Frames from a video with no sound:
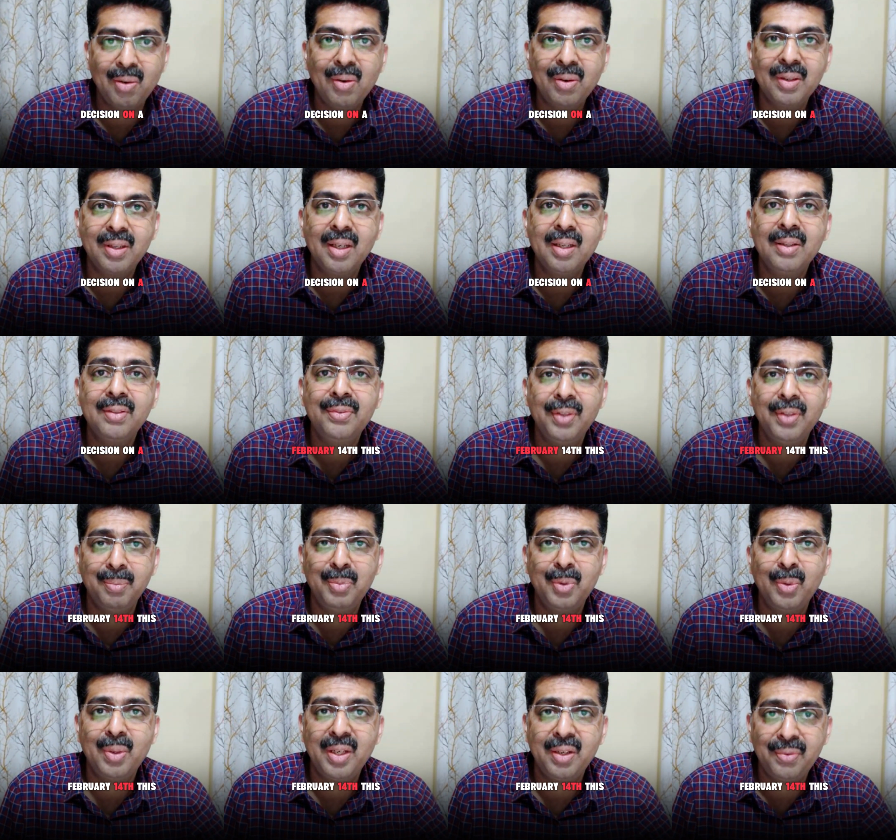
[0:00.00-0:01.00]
on uh,
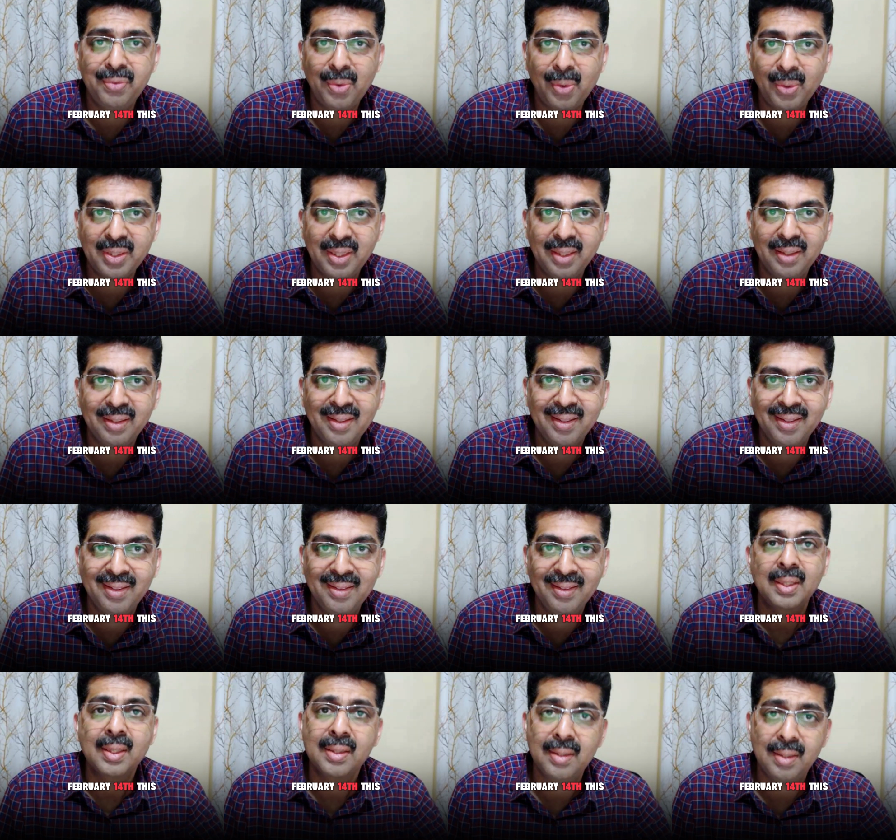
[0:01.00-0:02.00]
February 14th.
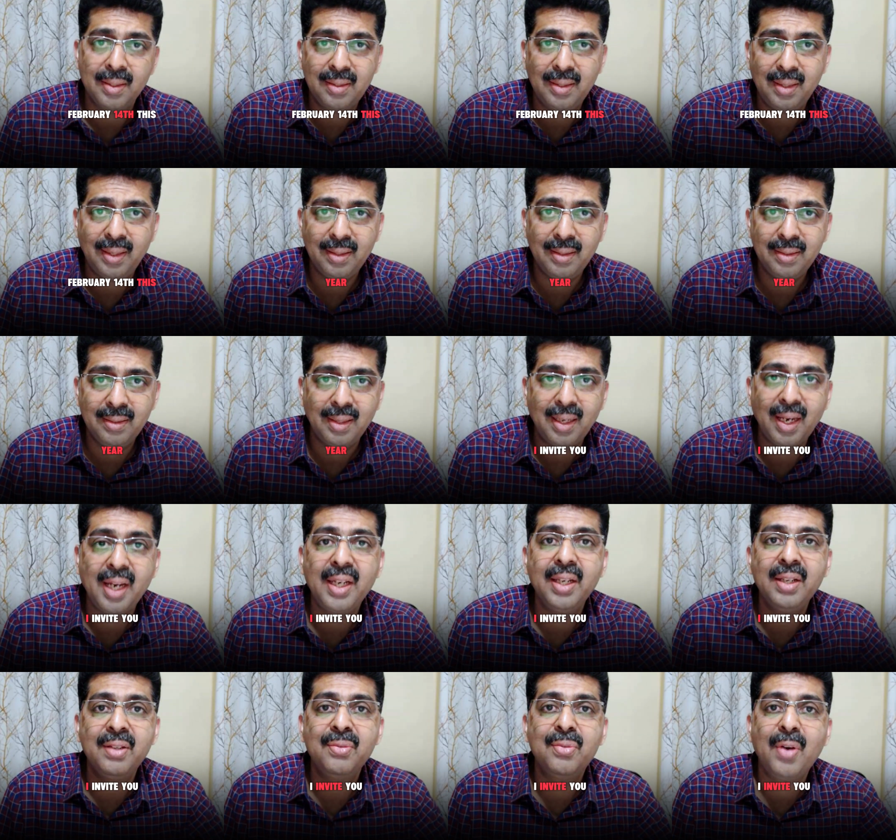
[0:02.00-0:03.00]
This year, I
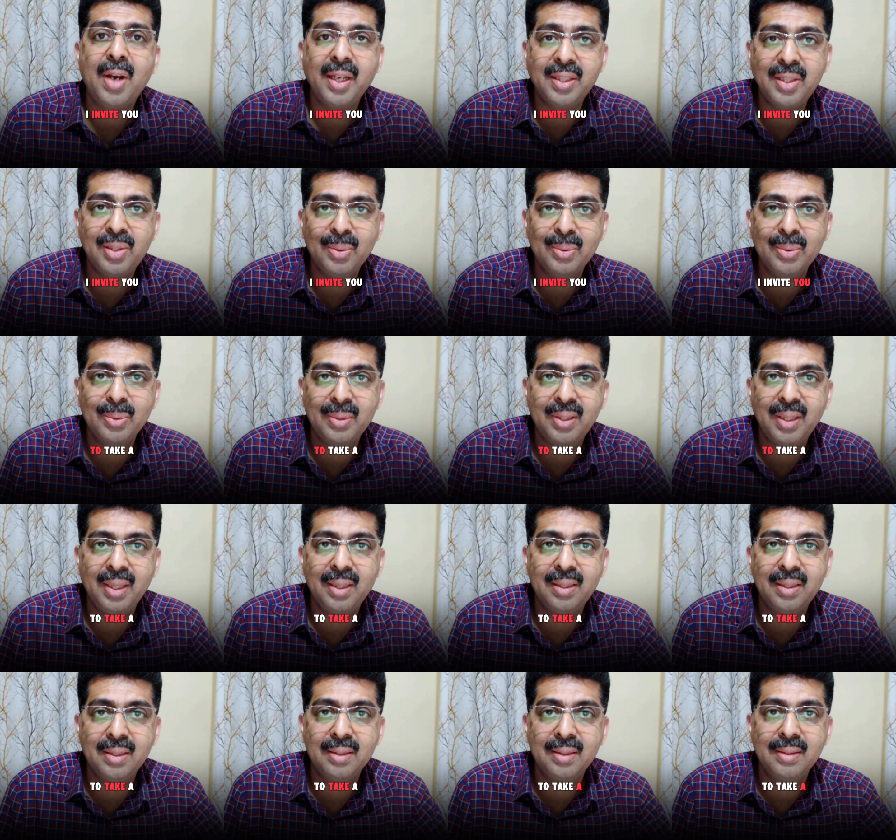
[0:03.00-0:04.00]
invite you to
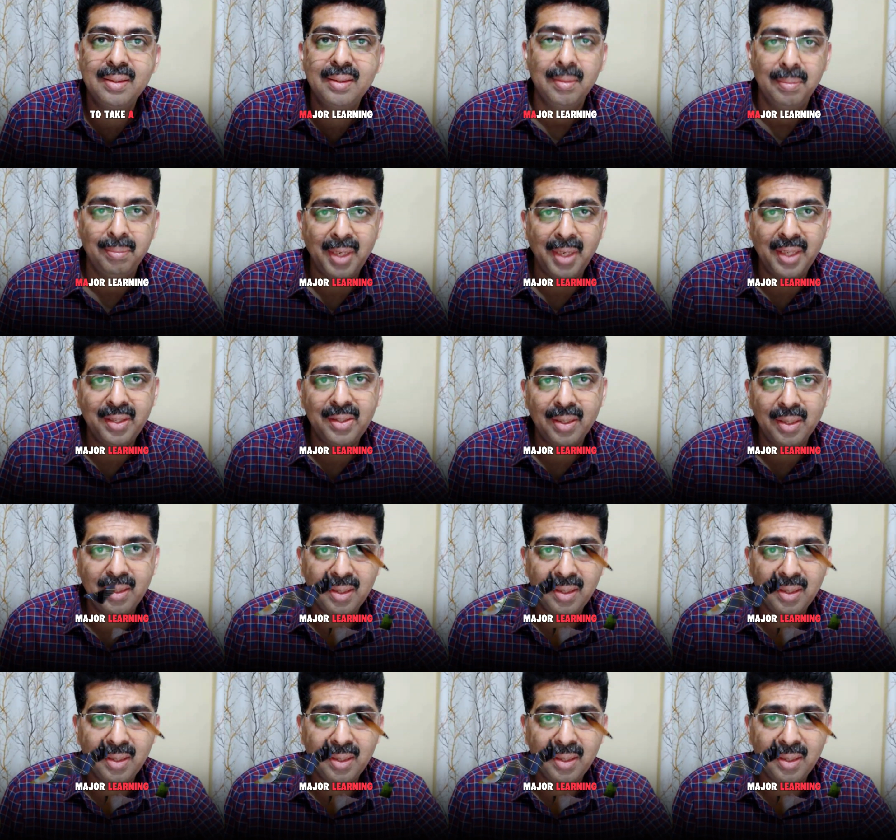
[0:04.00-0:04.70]
take a major